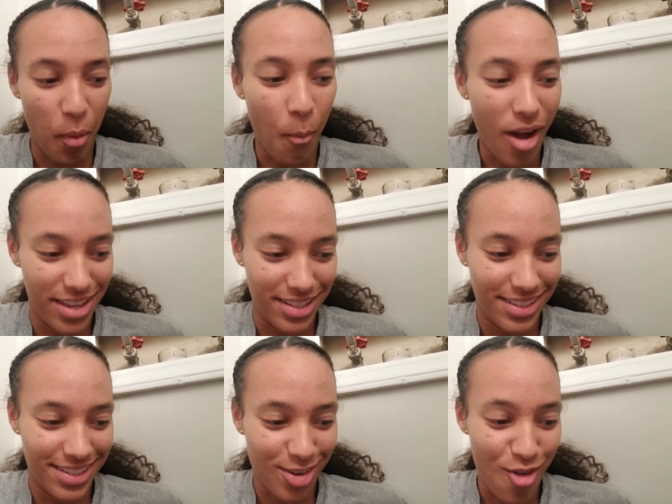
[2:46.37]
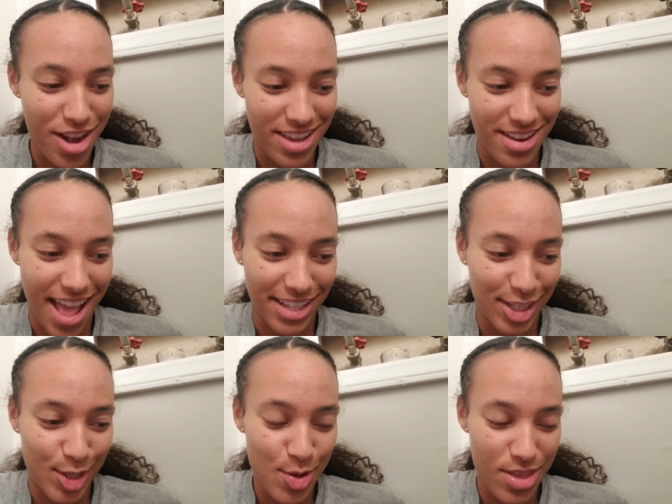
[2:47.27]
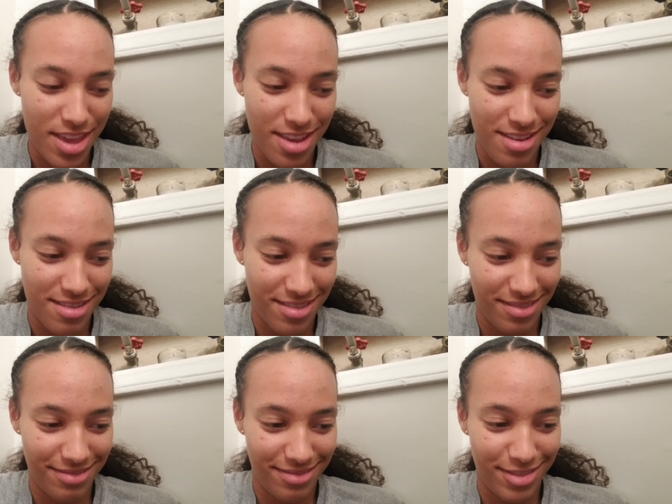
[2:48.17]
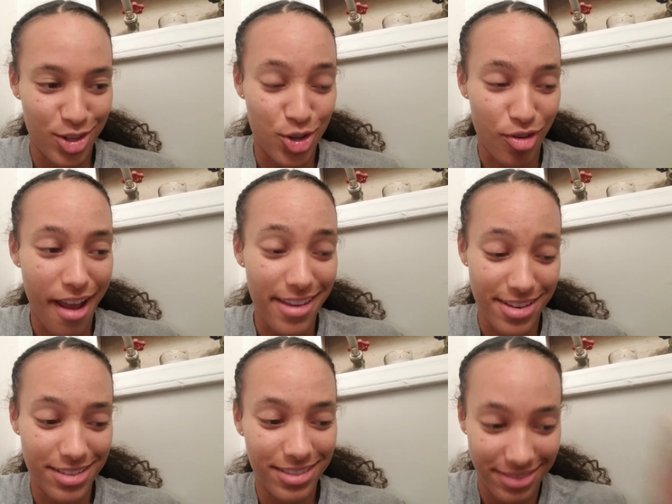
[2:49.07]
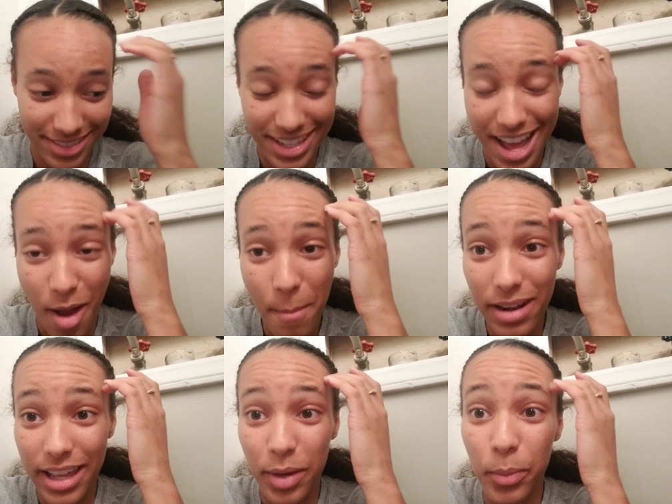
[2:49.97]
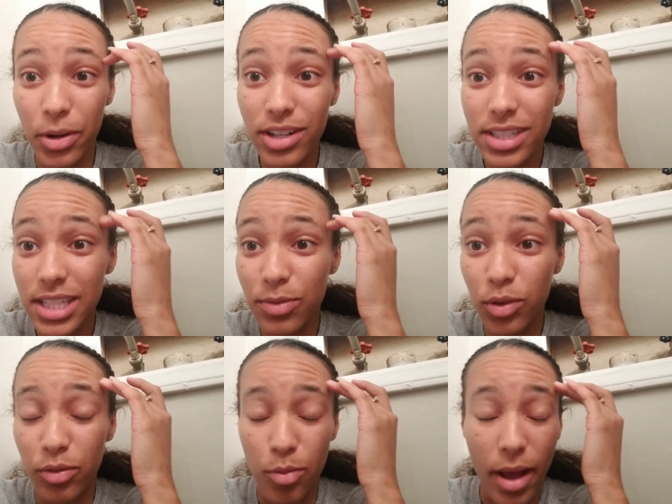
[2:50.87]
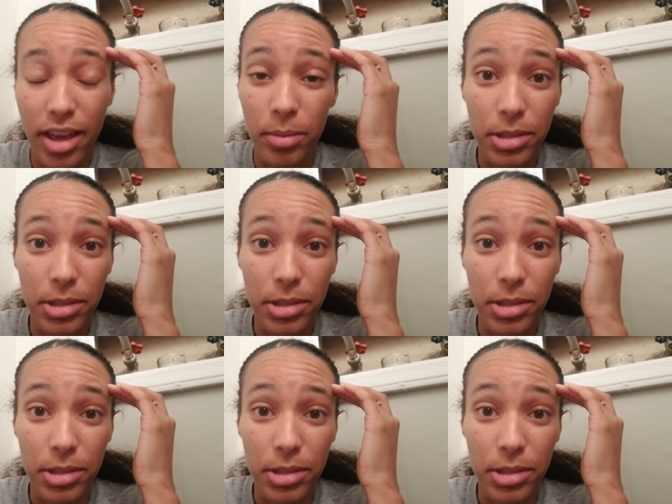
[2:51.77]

wires already connected to the dryer, I'm like, where is this fourth wire?